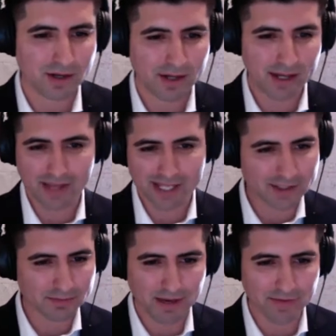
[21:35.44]
And
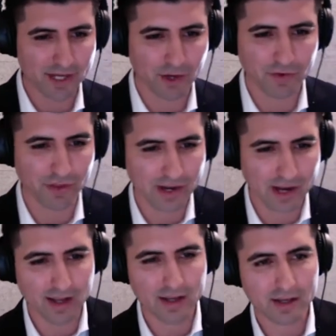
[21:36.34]
that's my video for the
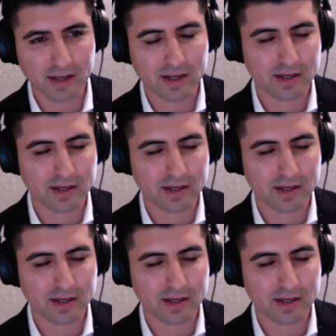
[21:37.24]
day. Yeah.